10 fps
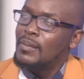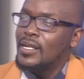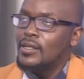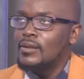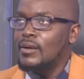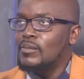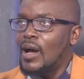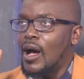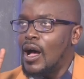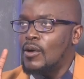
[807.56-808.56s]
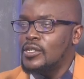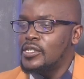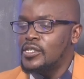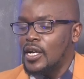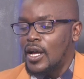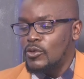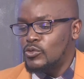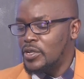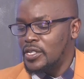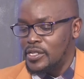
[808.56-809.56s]
mean, our sister
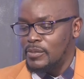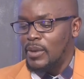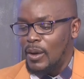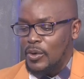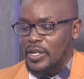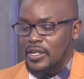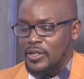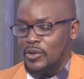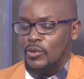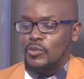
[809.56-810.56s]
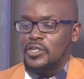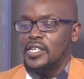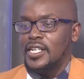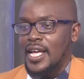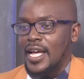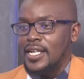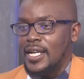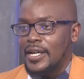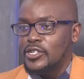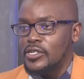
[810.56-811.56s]
country Zimbabwe recently had
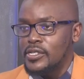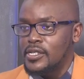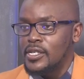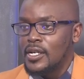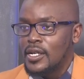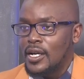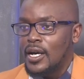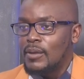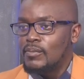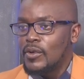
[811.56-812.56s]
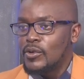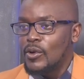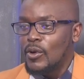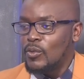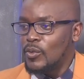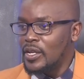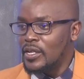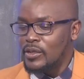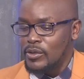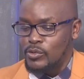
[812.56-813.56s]
elections. You know,
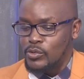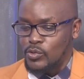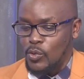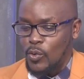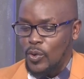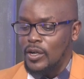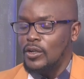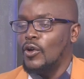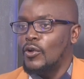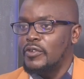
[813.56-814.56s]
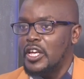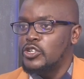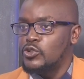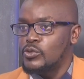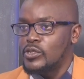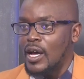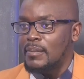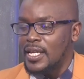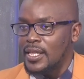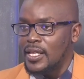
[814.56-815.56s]
we saw a lot of issues
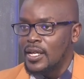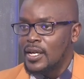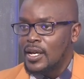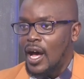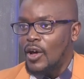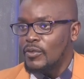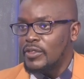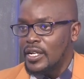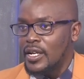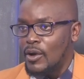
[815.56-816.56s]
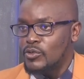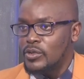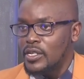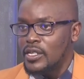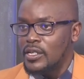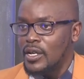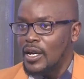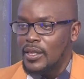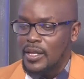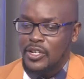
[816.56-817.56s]
coming out of that country,
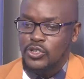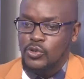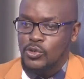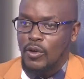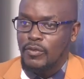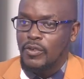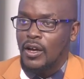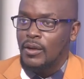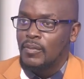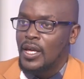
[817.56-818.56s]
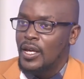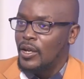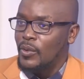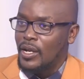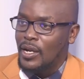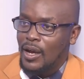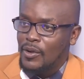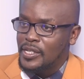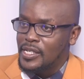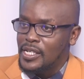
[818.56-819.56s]
the issues of
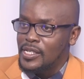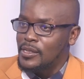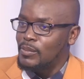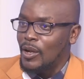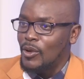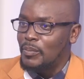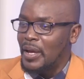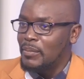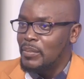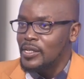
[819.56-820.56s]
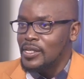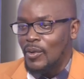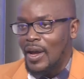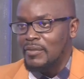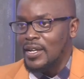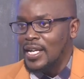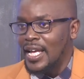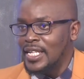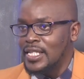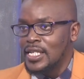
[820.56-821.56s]
irregularities, ballot papers arriving
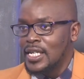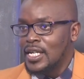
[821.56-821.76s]
late,